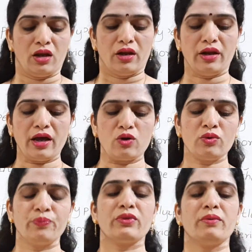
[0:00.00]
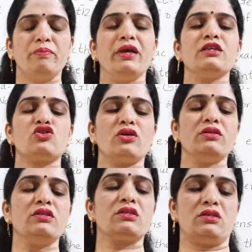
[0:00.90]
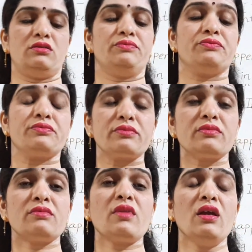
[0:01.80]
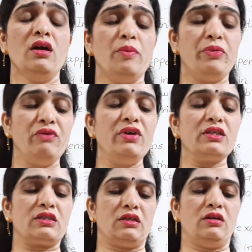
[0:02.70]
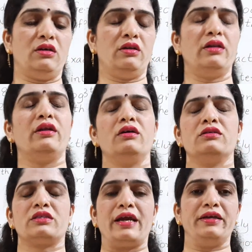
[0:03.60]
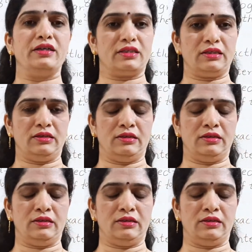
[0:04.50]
Now, based on this previous standards,